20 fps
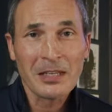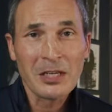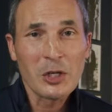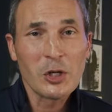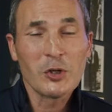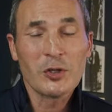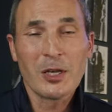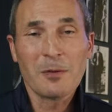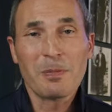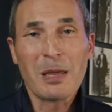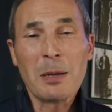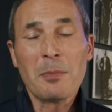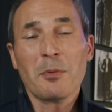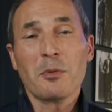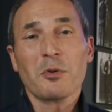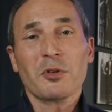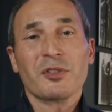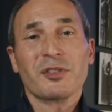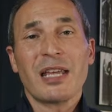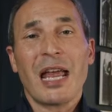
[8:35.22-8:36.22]
You see, people
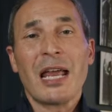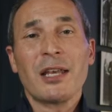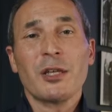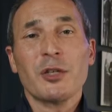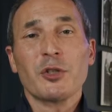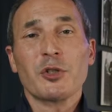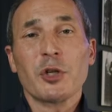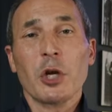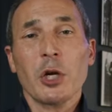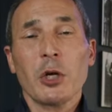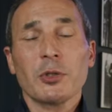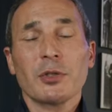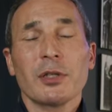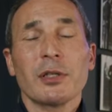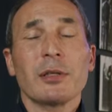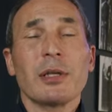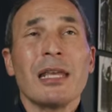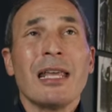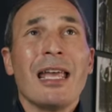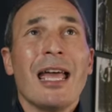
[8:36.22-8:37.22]
will stand in church
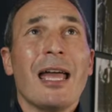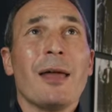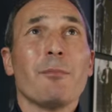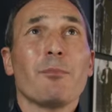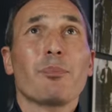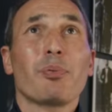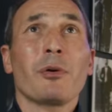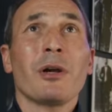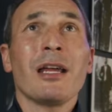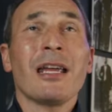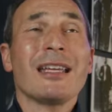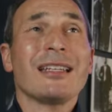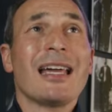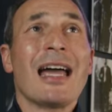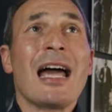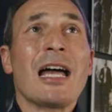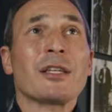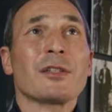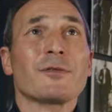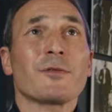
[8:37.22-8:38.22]
and pray and
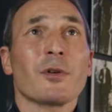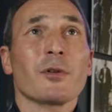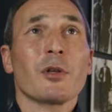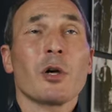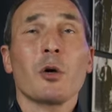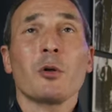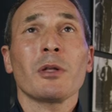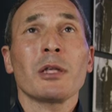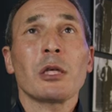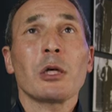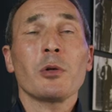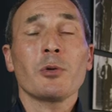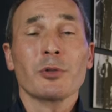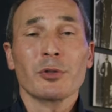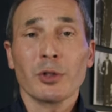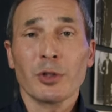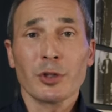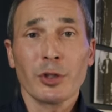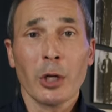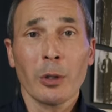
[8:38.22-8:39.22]
ask for the Holy Ghost
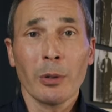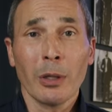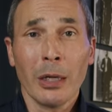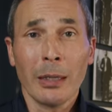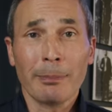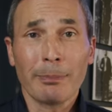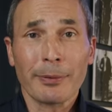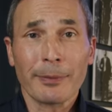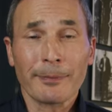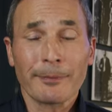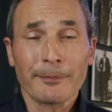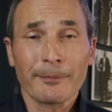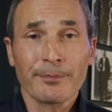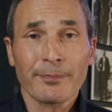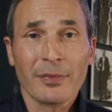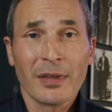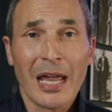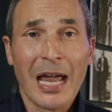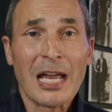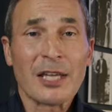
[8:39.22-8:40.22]
to show up,
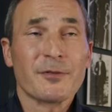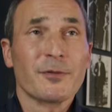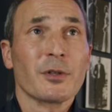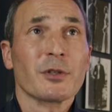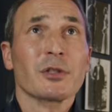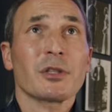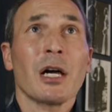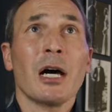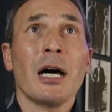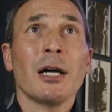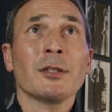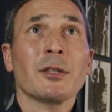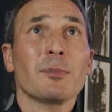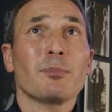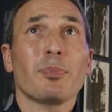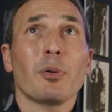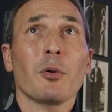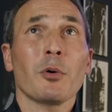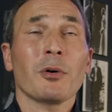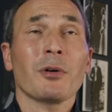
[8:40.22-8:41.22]
ask for God to
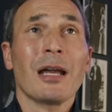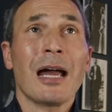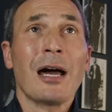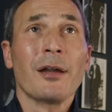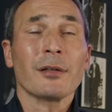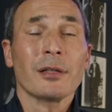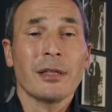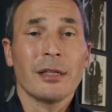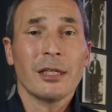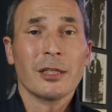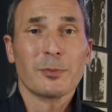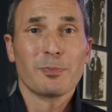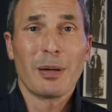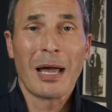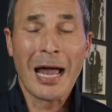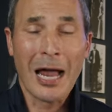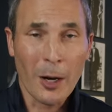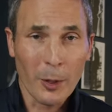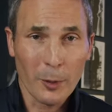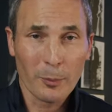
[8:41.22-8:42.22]
pour out His
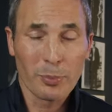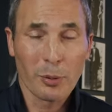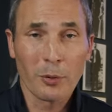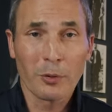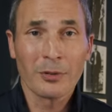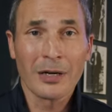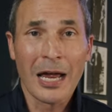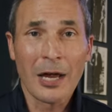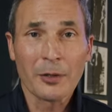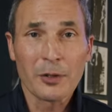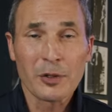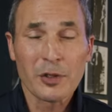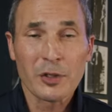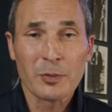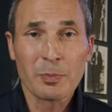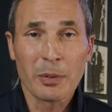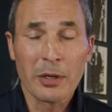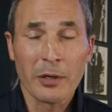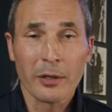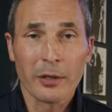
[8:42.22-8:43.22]
power, pour out His
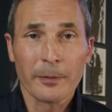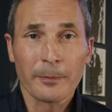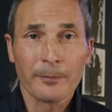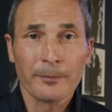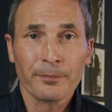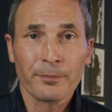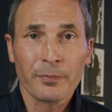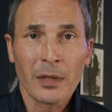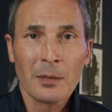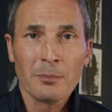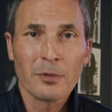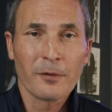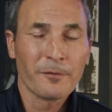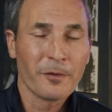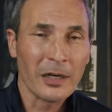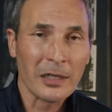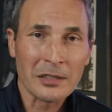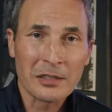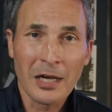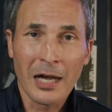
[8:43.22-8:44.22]
Spirit. But
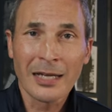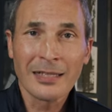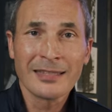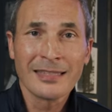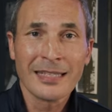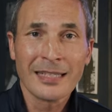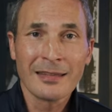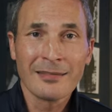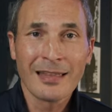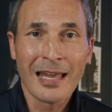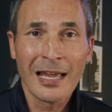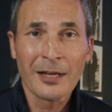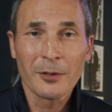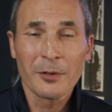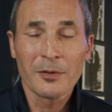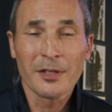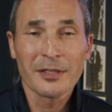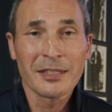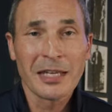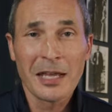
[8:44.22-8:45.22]
friend, God did that
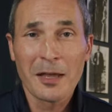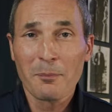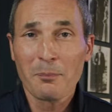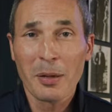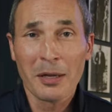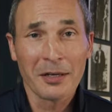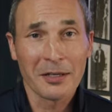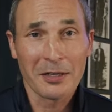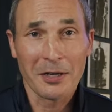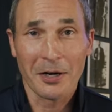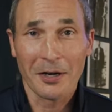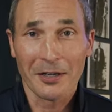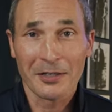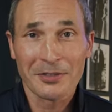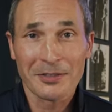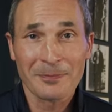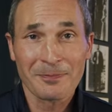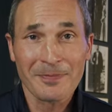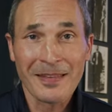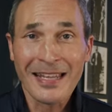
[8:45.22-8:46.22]
on the day of
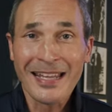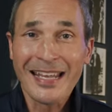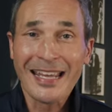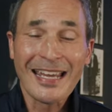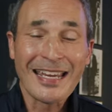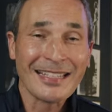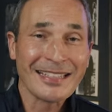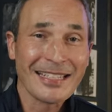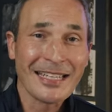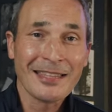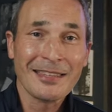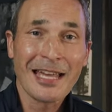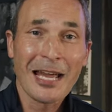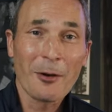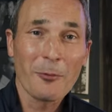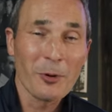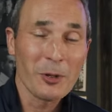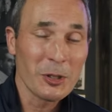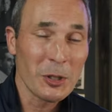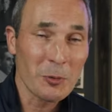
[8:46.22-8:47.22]
Pentecost. He did
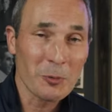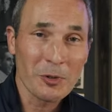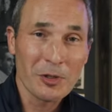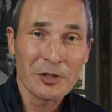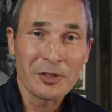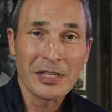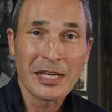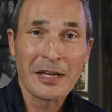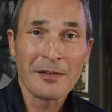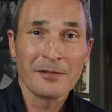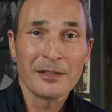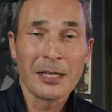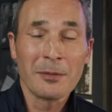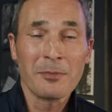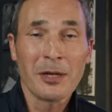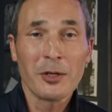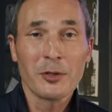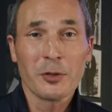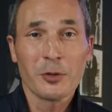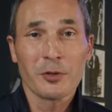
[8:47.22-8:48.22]
that when you received Him
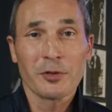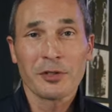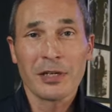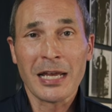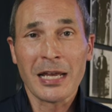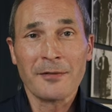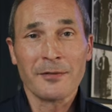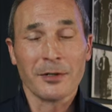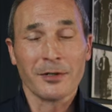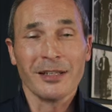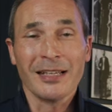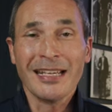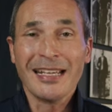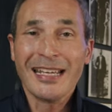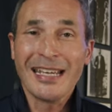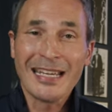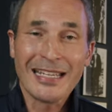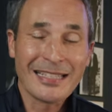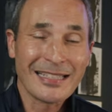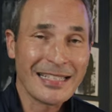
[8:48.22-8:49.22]
as your Savior.
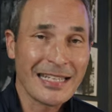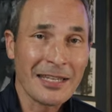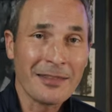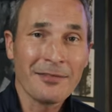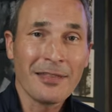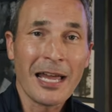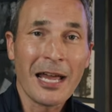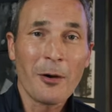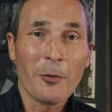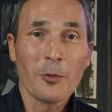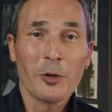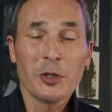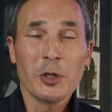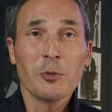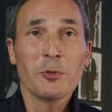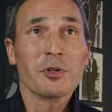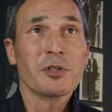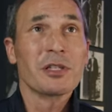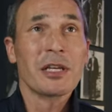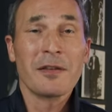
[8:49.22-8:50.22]
He did that when you
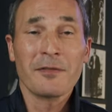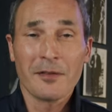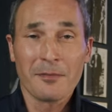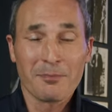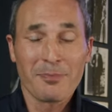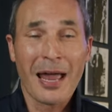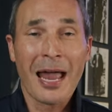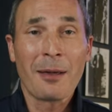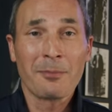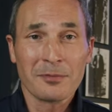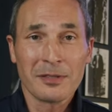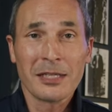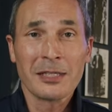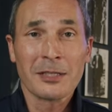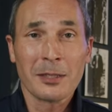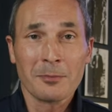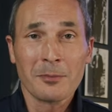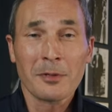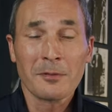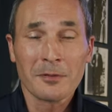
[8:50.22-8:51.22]
received the
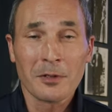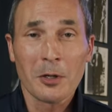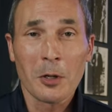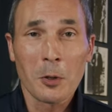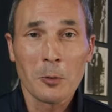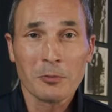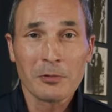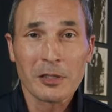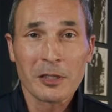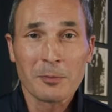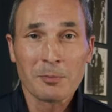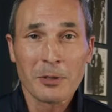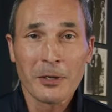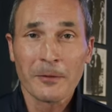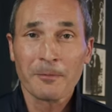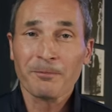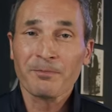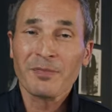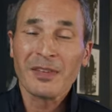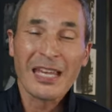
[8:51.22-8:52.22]
baptism of the Holy
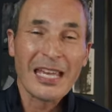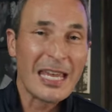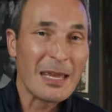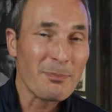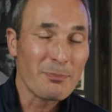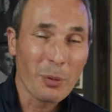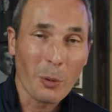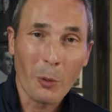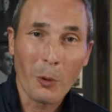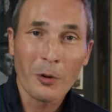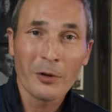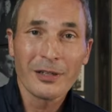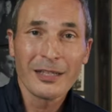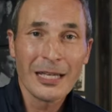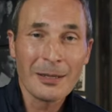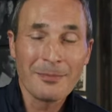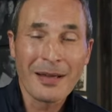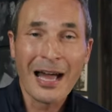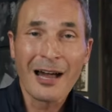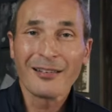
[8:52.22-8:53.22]
Spirit. He poured
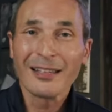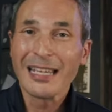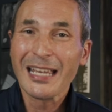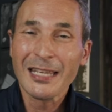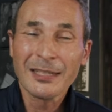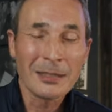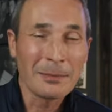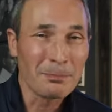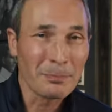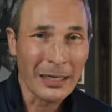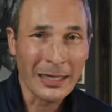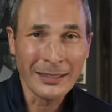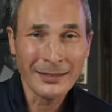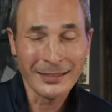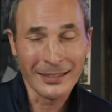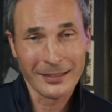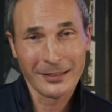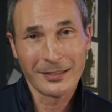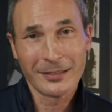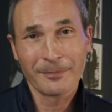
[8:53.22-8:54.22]
Him out in
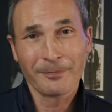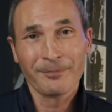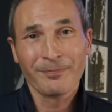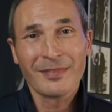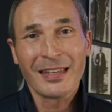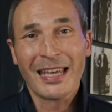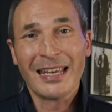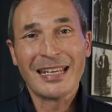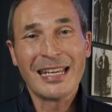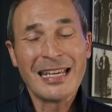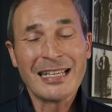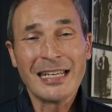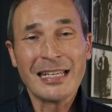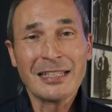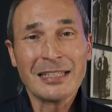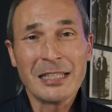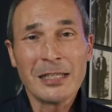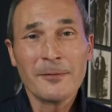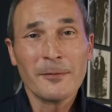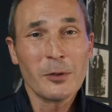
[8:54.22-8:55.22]
abundance. And He
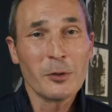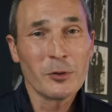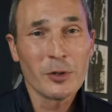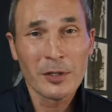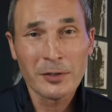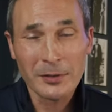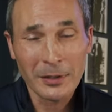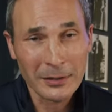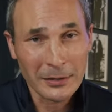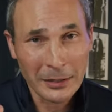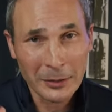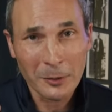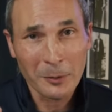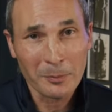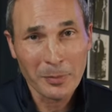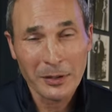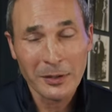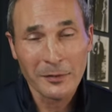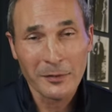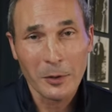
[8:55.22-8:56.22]
didn't give you just a little
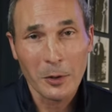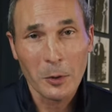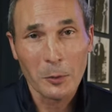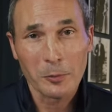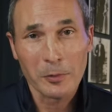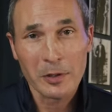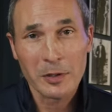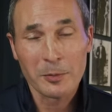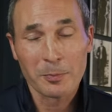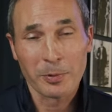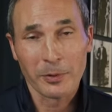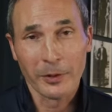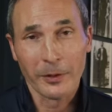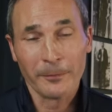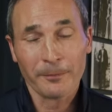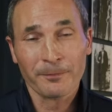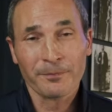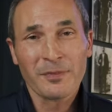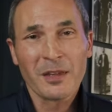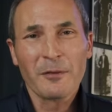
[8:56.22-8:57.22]
bit of the Holy Spirit.
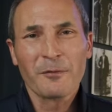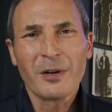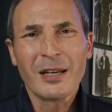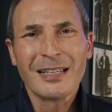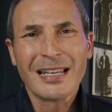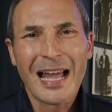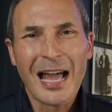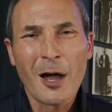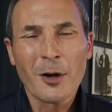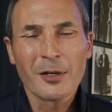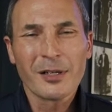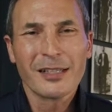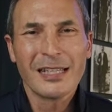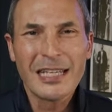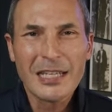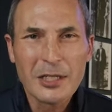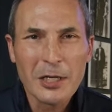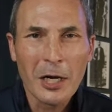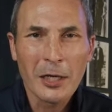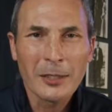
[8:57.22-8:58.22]
Friend, how could
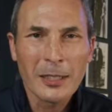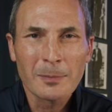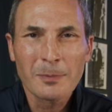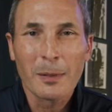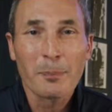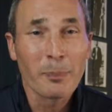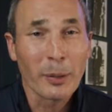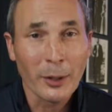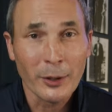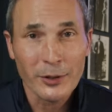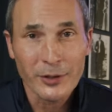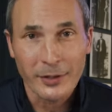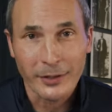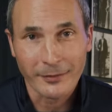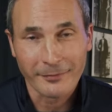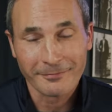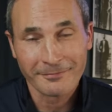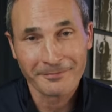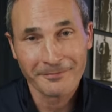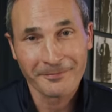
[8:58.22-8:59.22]
He cut up a
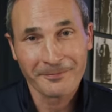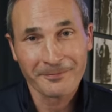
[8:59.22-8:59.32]
person?